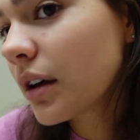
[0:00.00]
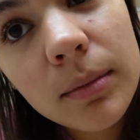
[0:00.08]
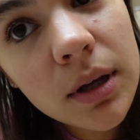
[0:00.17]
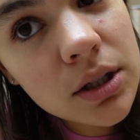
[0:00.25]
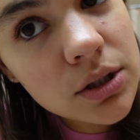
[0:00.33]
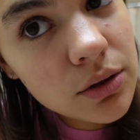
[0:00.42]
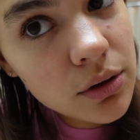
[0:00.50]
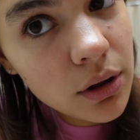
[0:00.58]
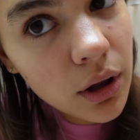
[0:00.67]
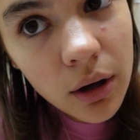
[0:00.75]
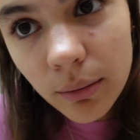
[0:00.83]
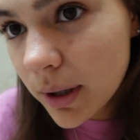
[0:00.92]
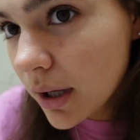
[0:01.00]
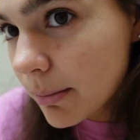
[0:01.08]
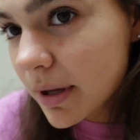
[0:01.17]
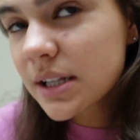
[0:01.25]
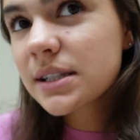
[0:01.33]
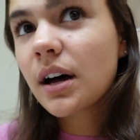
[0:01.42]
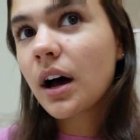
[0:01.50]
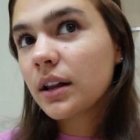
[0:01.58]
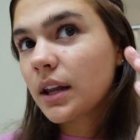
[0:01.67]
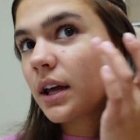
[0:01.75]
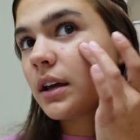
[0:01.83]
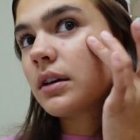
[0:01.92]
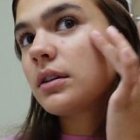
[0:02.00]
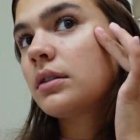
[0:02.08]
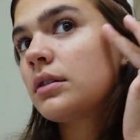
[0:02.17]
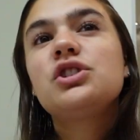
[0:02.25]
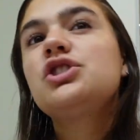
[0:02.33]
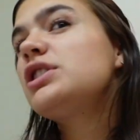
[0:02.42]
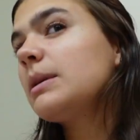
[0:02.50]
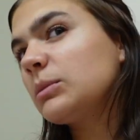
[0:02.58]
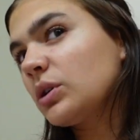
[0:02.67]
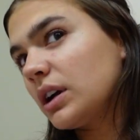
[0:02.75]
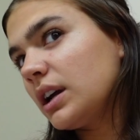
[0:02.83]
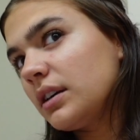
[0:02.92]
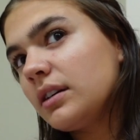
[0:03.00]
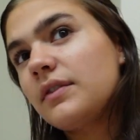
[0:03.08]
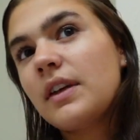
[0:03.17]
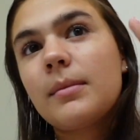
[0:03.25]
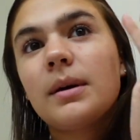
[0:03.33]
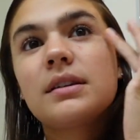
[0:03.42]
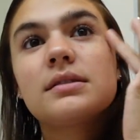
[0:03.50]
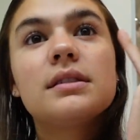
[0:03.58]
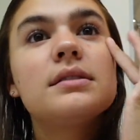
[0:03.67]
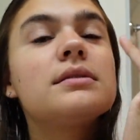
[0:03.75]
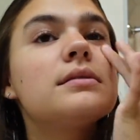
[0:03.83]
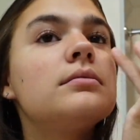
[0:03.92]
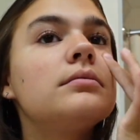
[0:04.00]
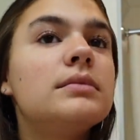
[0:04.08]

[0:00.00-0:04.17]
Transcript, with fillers: It makes you glowy, but it's not like shimmery, if that makes sense